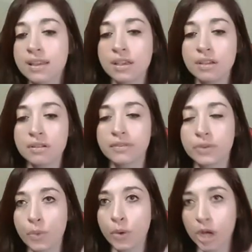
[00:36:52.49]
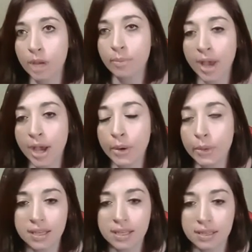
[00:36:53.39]
You don't have to worry about
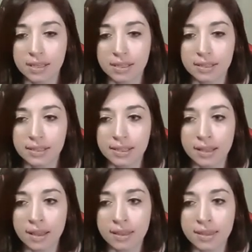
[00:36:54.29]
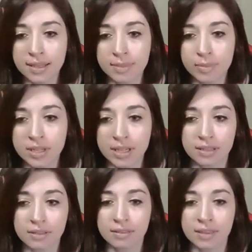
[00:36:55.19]
these particular,